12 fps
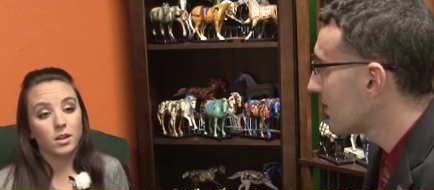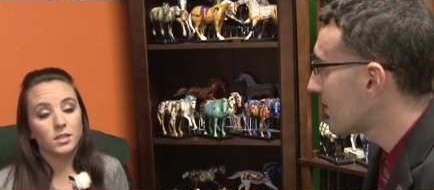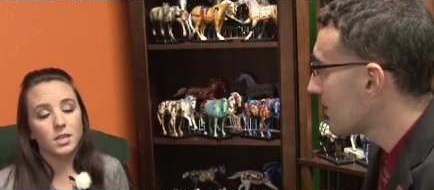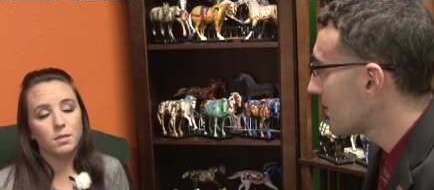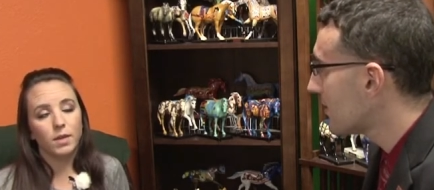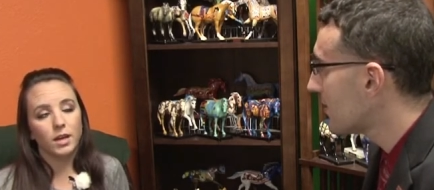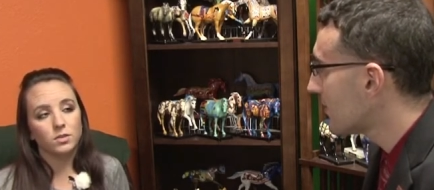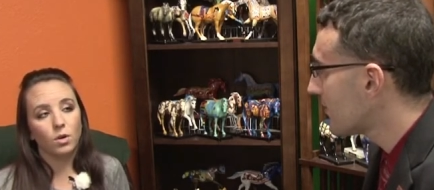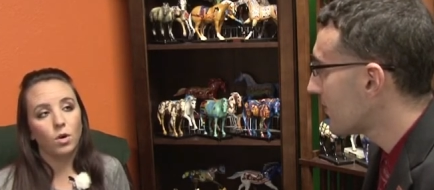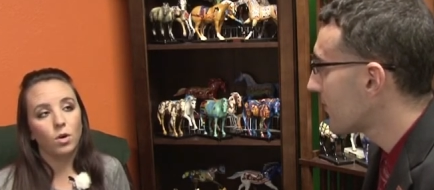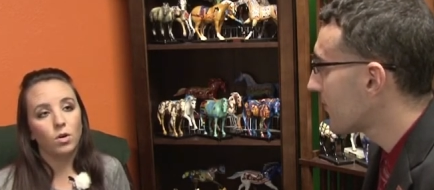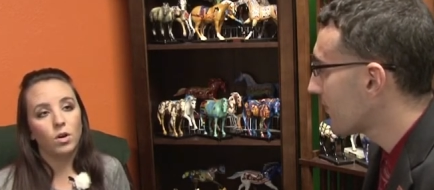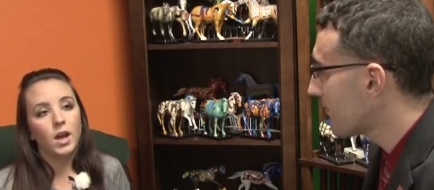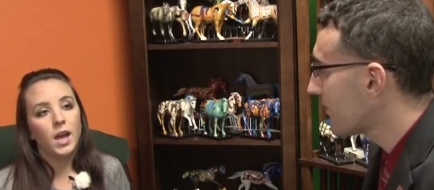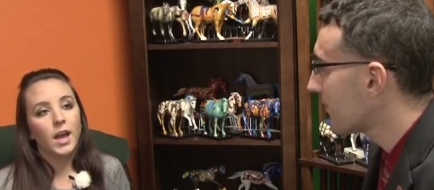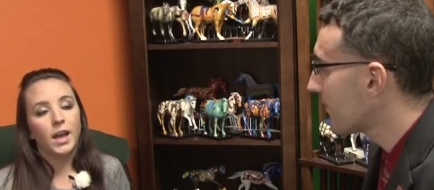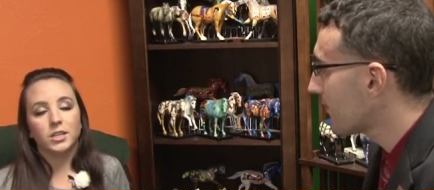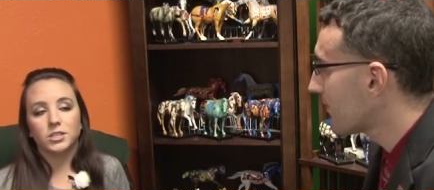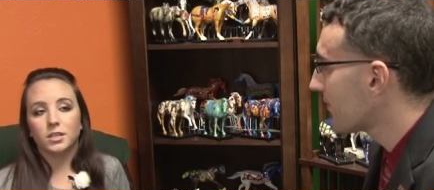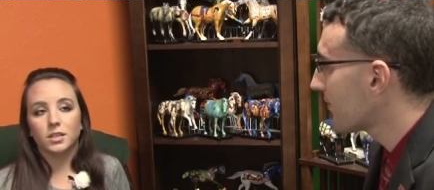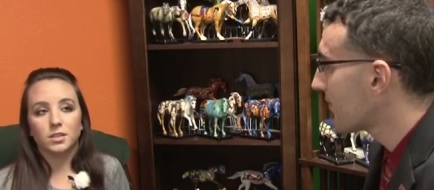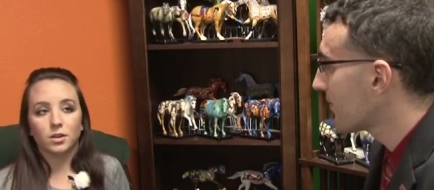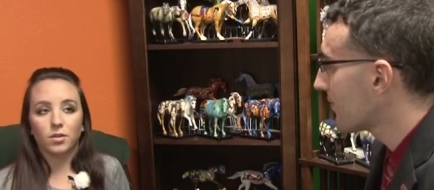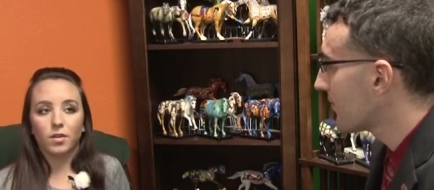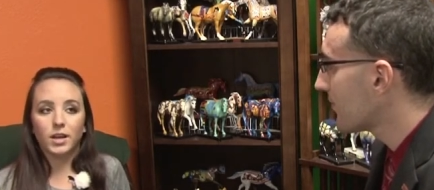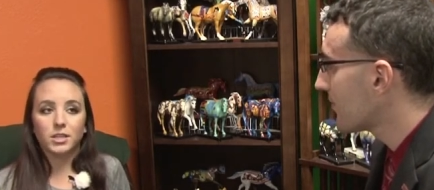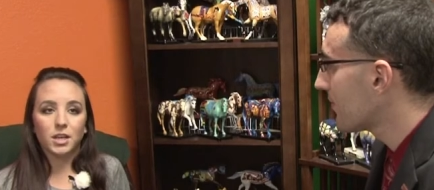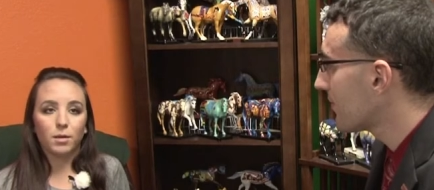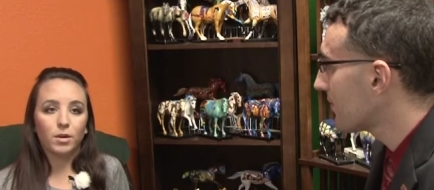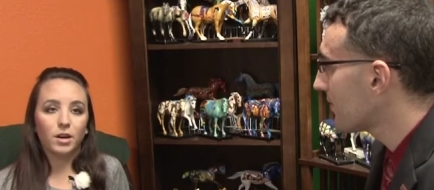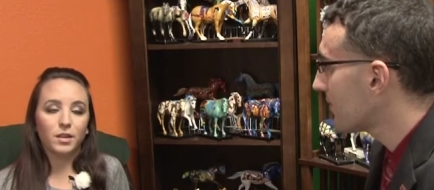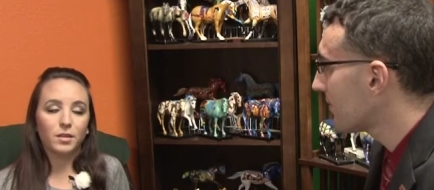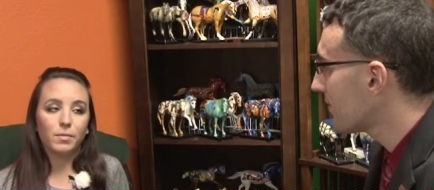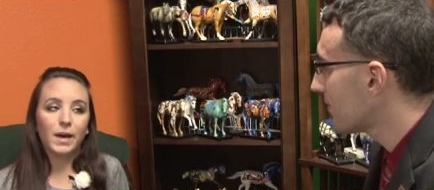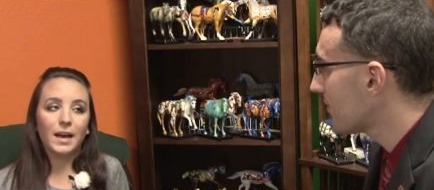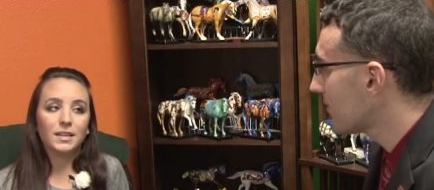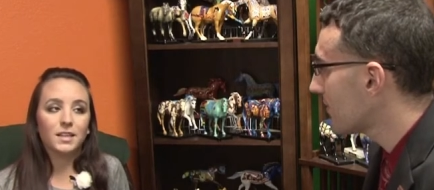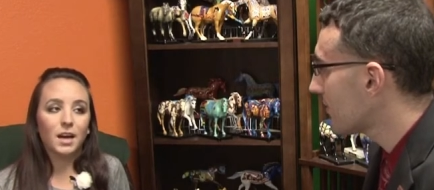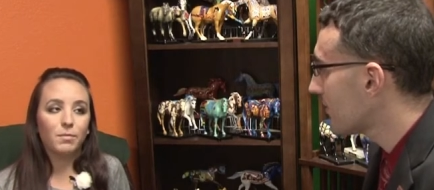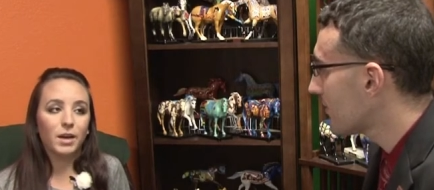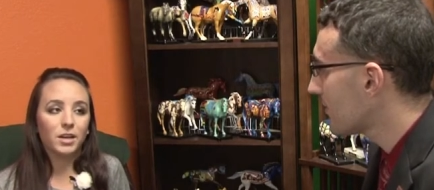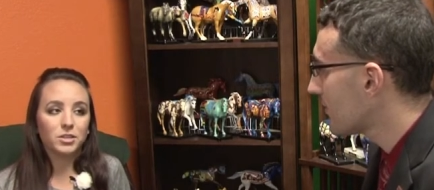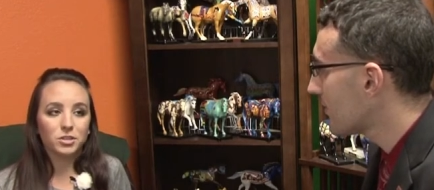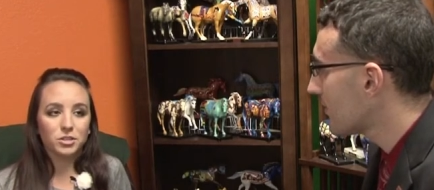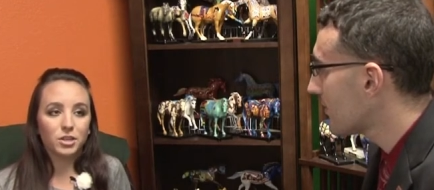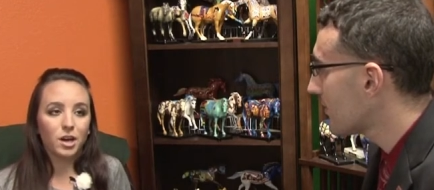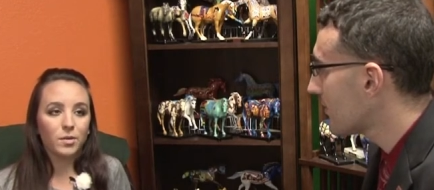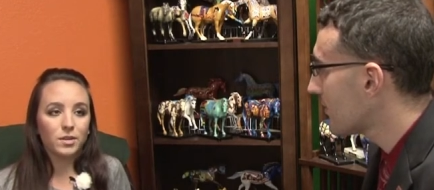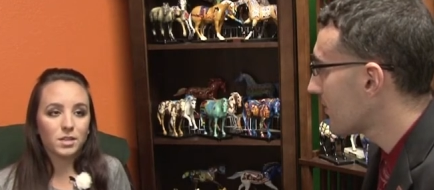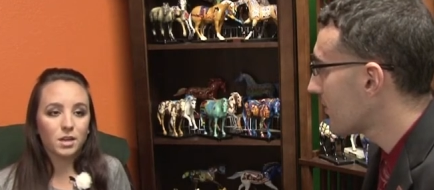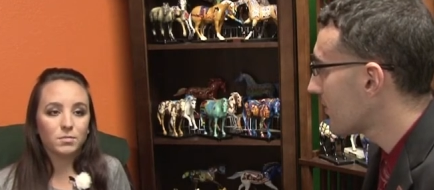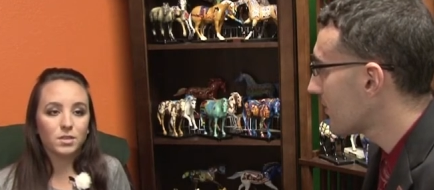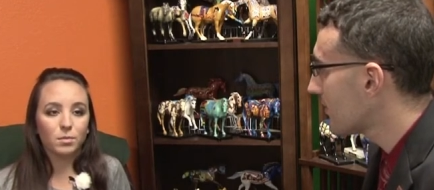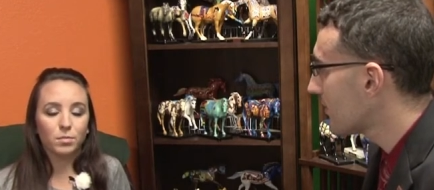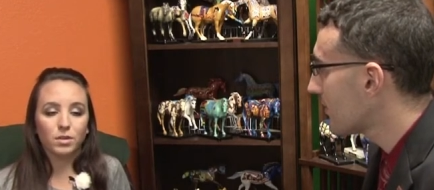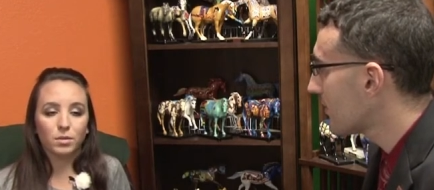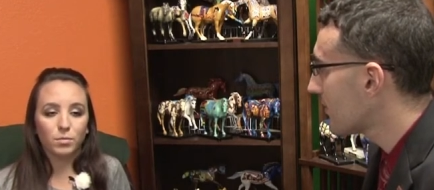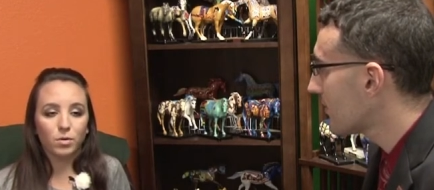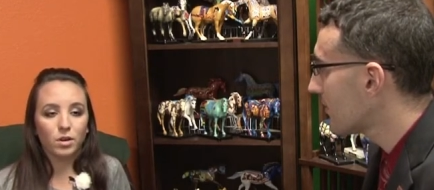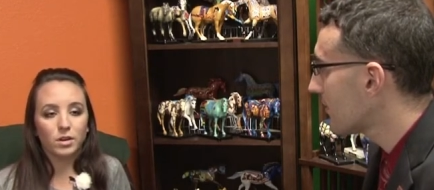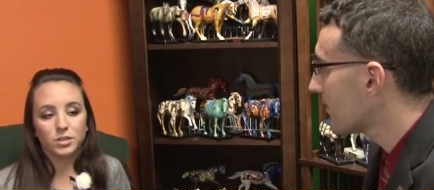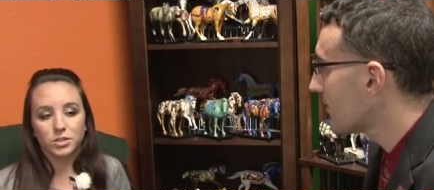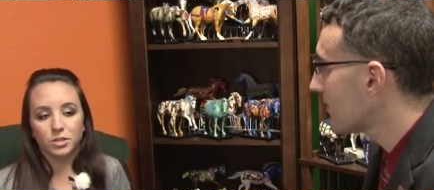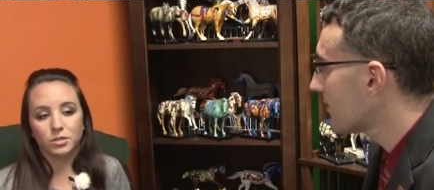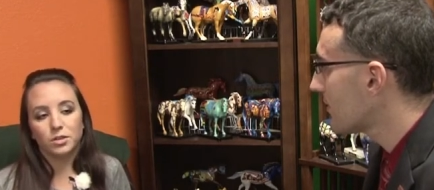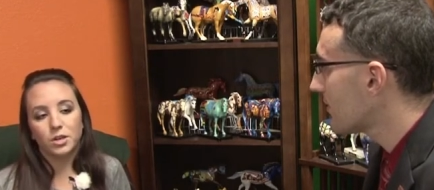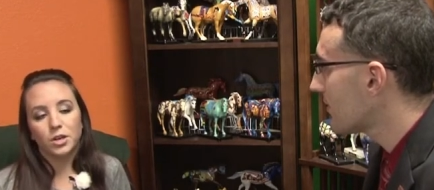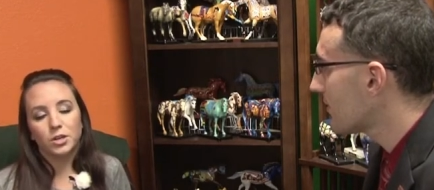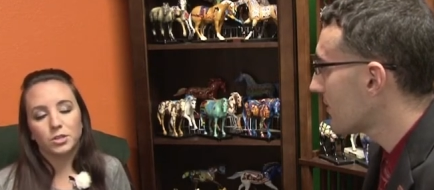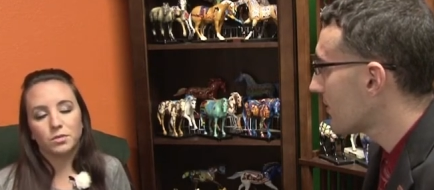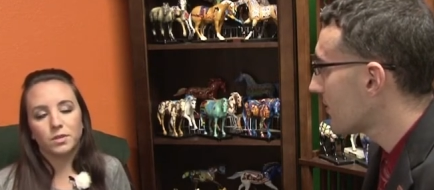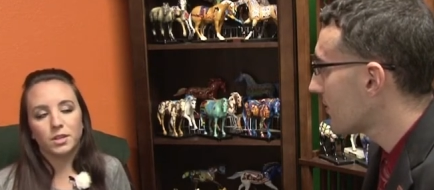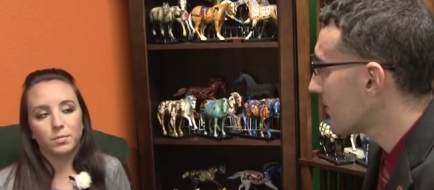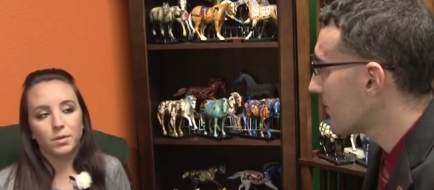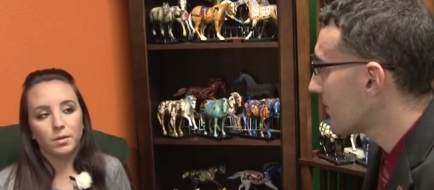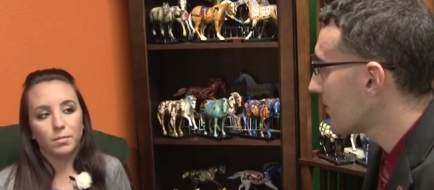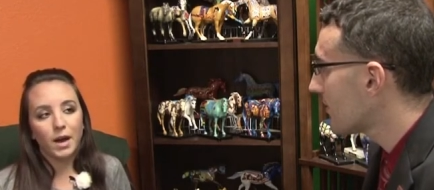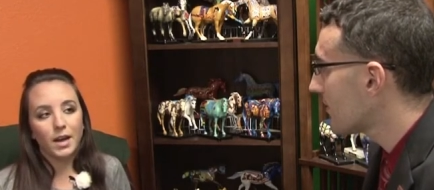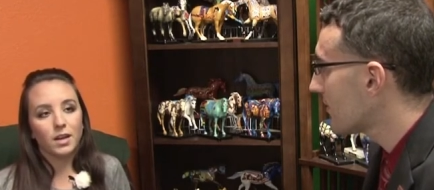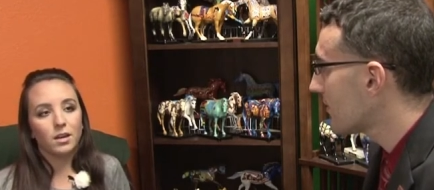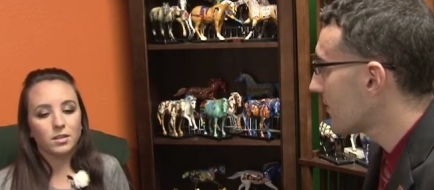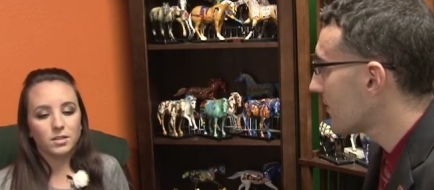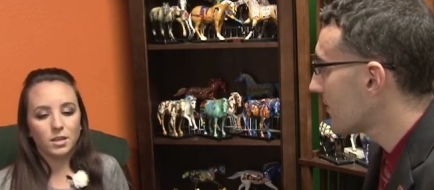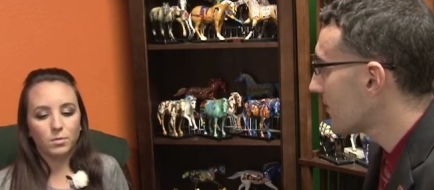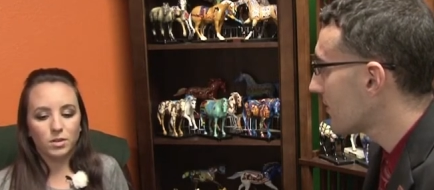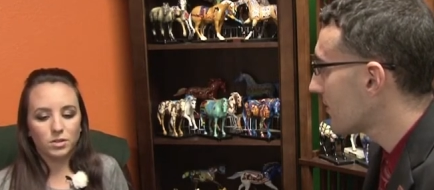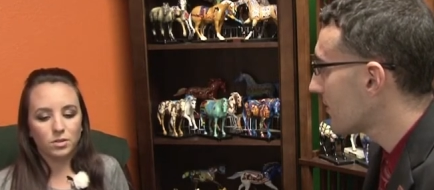Speaker 1: our team as a whole, and she does a great job on, on the backside, making sure she always comes up with the board, and she'll she'll really put a body on someone.